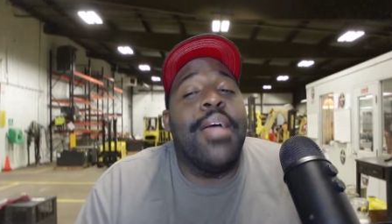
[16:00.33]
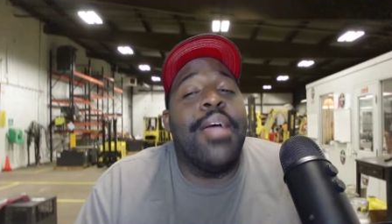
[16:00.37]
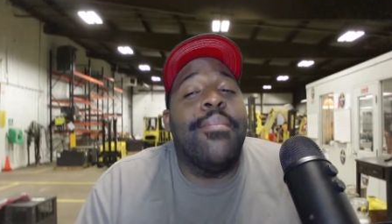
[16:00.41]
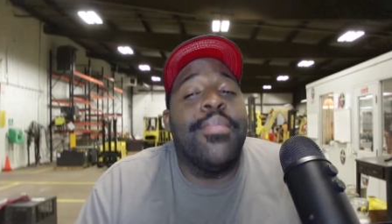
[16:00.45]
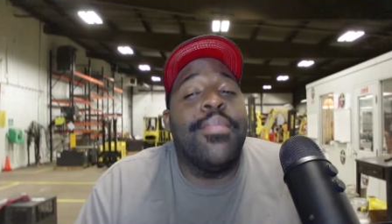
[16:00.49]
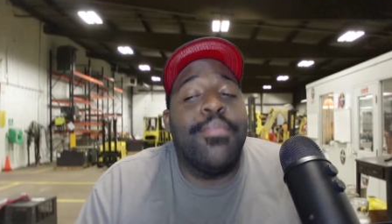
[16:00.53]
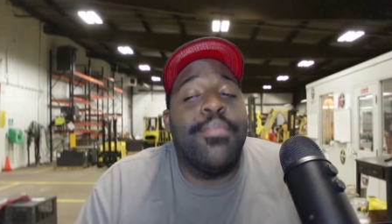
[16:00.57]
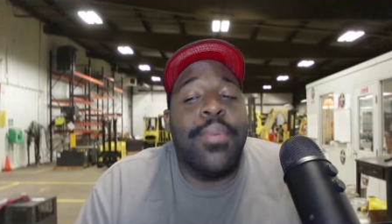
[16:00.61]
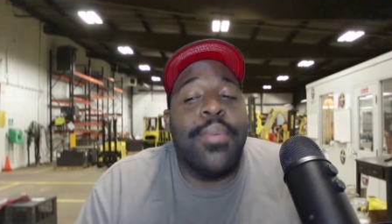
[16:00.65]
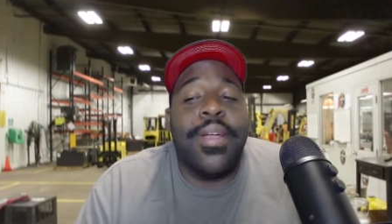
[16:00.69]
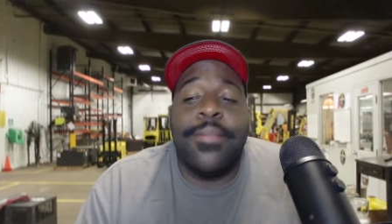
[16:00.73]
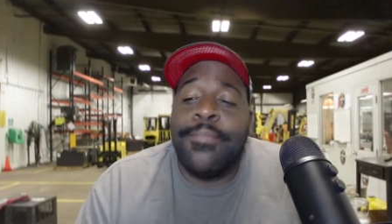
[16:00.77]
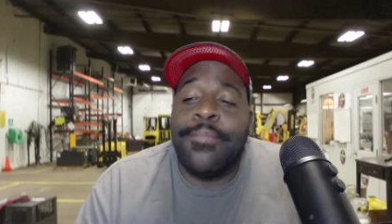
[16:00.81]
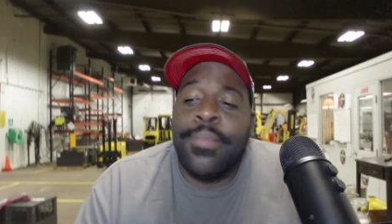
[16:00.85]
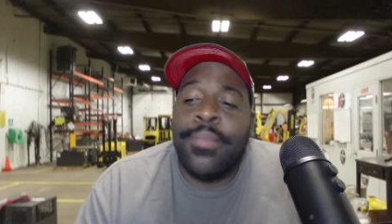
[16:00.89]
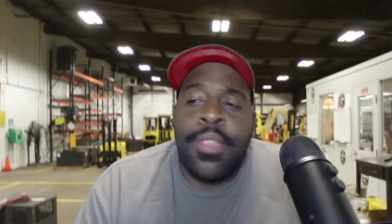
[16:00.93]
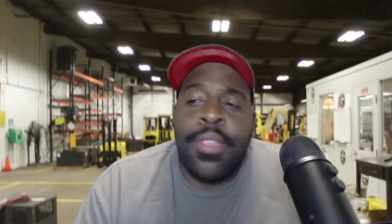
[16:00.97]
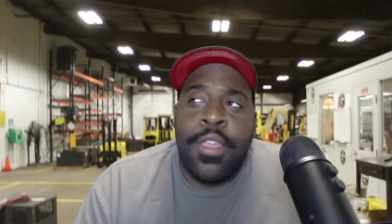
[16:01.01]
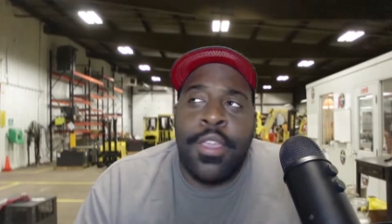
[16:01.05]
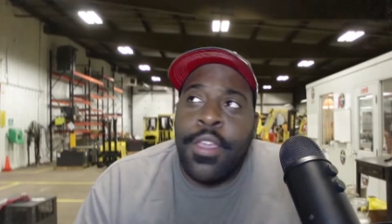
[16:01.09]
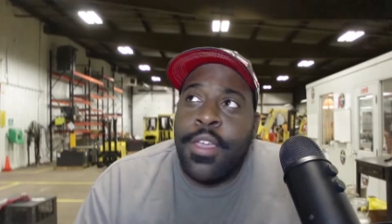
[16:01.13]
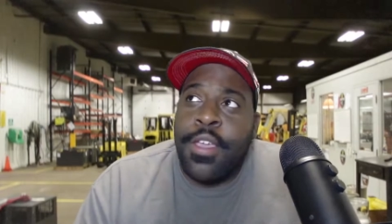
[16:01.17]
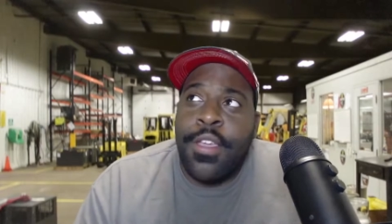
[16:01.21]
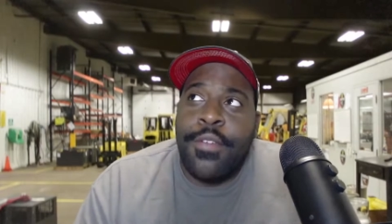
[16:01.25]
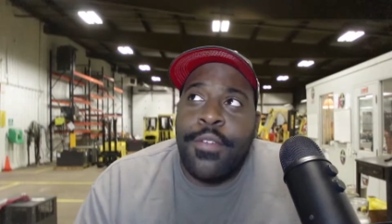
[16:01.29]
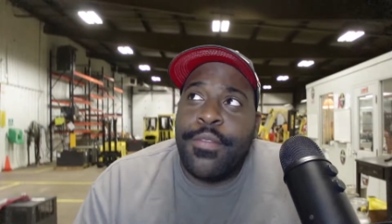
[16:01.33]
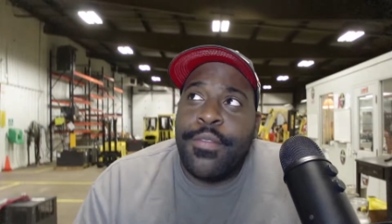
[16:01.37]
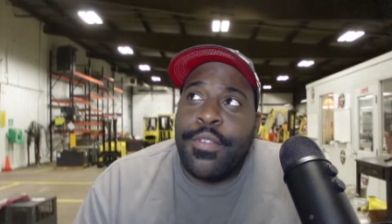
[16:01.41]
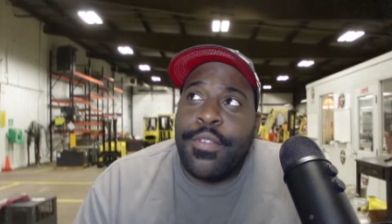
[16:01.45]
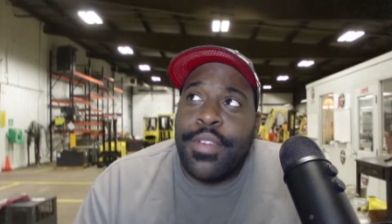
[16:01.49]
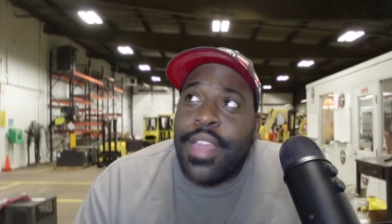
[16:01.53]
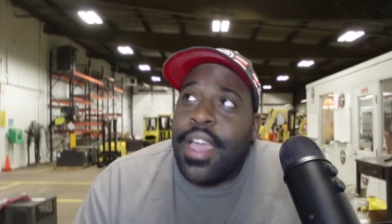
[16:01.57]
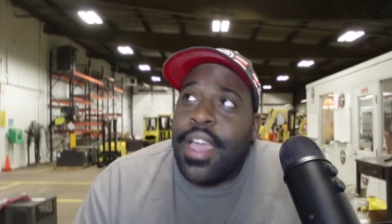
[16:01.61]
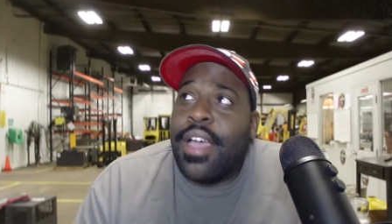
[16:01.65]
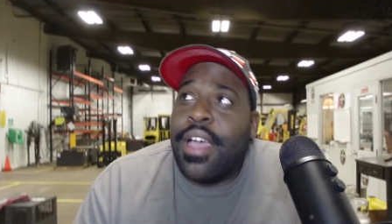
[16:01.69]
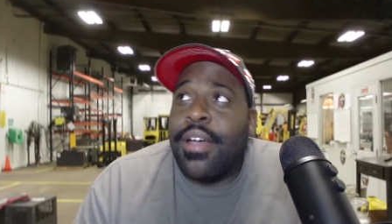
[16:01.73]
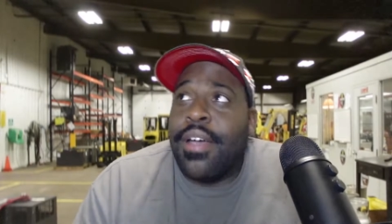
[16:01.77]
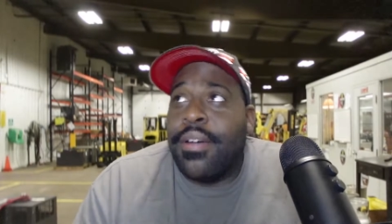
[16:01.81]
but for
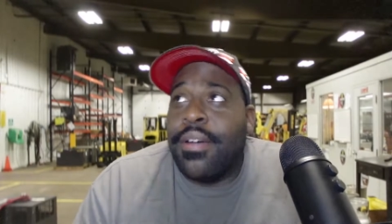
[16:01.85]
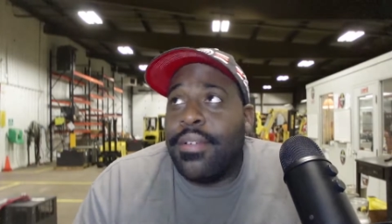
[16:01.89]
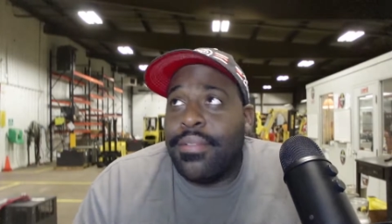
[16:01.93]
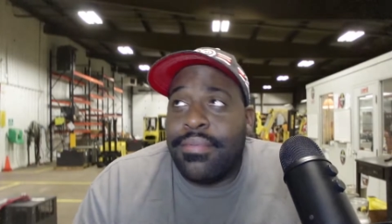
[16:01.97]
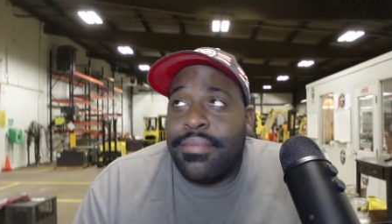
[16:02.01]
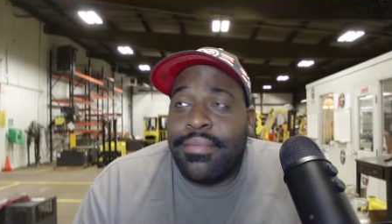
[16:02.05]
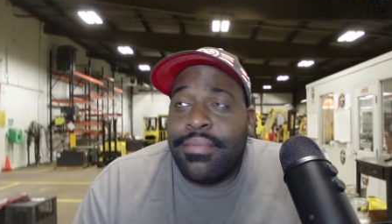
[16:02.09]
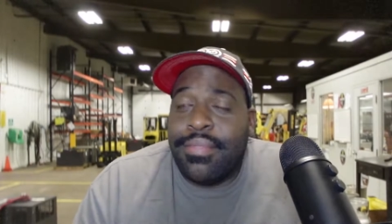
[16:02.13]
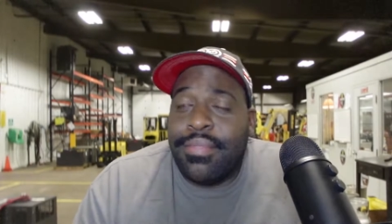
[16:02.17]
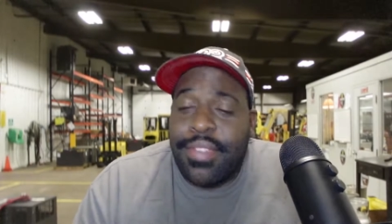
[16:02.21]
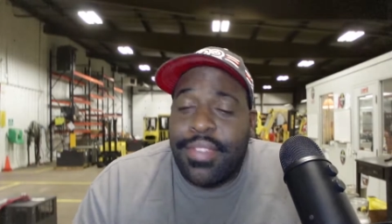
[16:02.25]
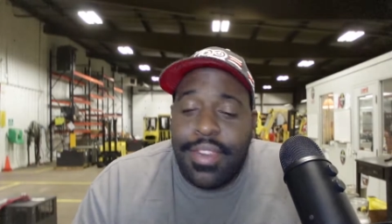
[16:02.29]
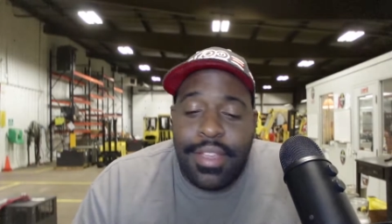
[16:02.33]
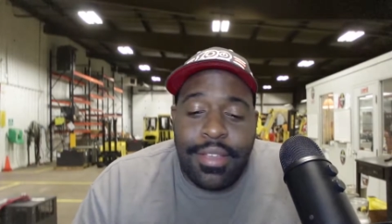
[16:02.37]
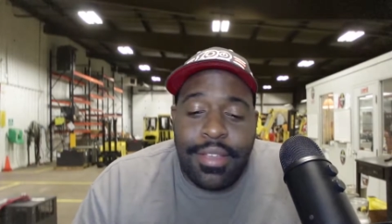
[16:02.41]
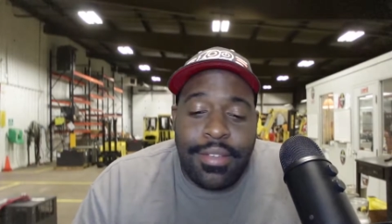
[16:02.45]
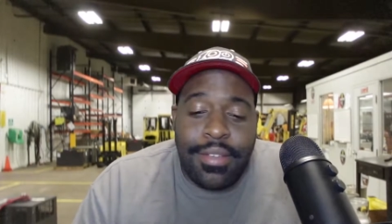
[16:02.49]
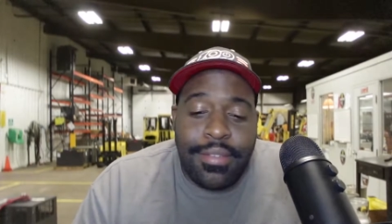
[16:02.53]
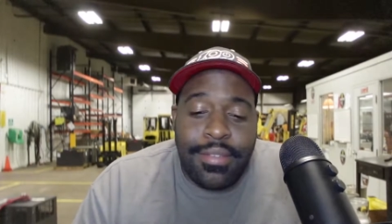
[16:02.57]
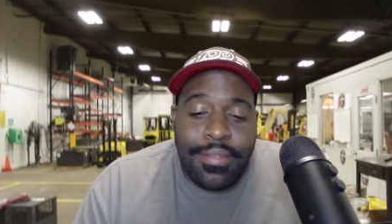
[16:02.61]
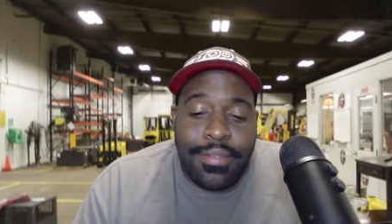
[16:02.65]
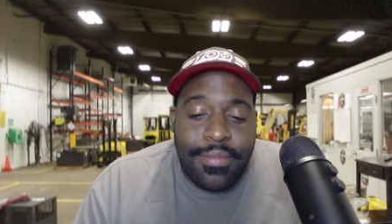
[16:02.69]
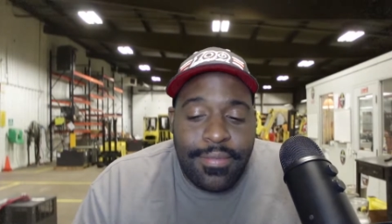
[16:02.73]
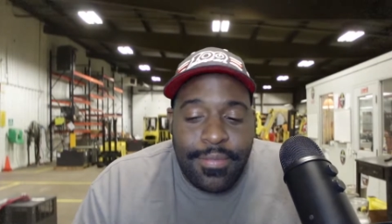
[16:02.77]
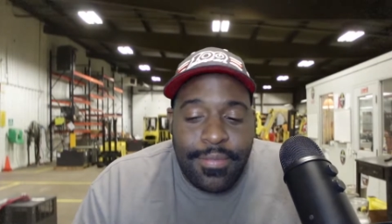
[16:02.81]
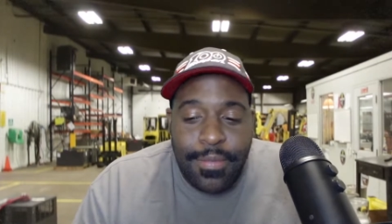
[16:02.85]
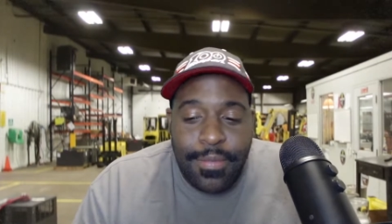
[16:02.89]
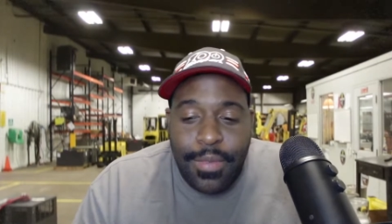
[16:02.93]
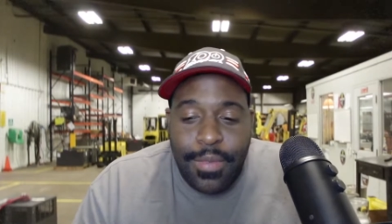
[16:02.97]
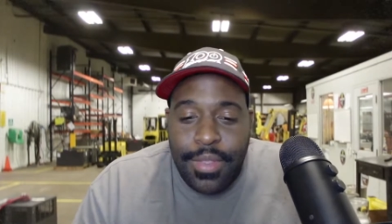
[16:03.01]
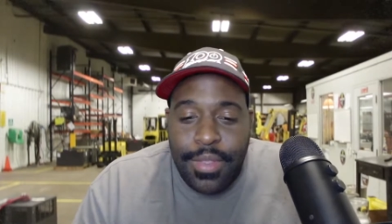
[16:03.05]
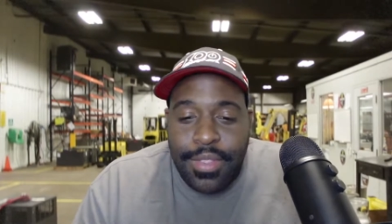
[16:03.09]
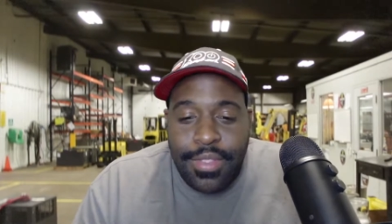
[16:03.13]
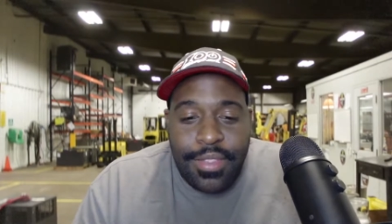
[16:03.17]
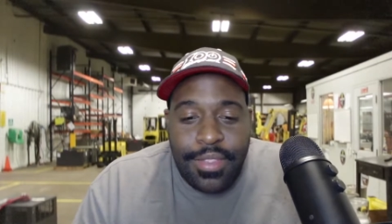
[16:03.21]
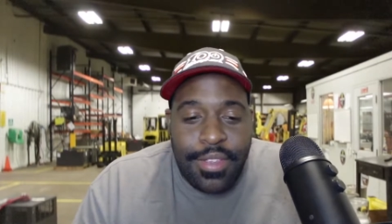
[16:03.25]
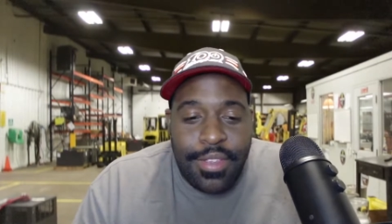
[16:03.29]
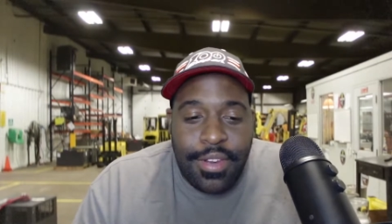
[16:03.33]
now, you know, with,
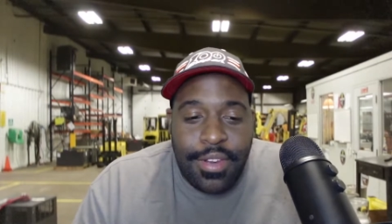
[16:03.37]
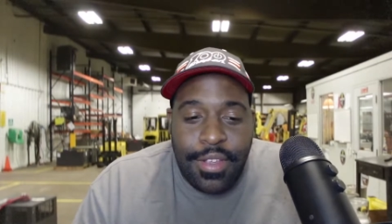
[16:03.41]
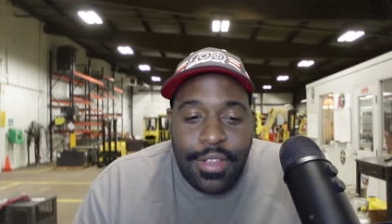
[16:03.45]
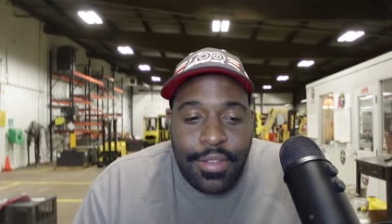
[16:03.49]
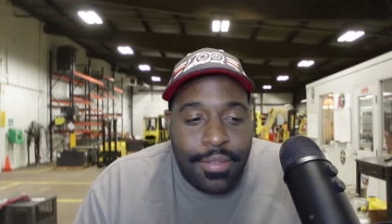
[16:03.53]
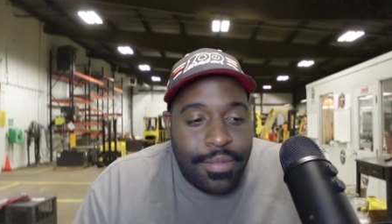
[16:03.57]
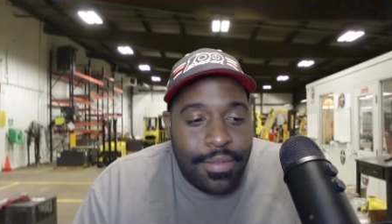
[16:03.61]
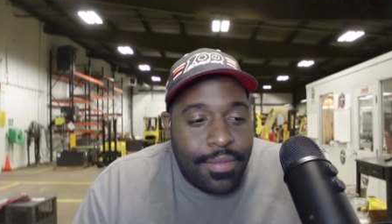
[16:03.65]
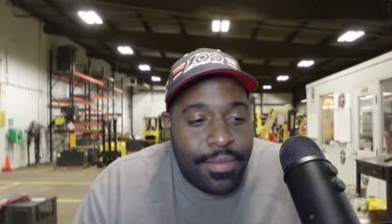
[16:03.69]
you know,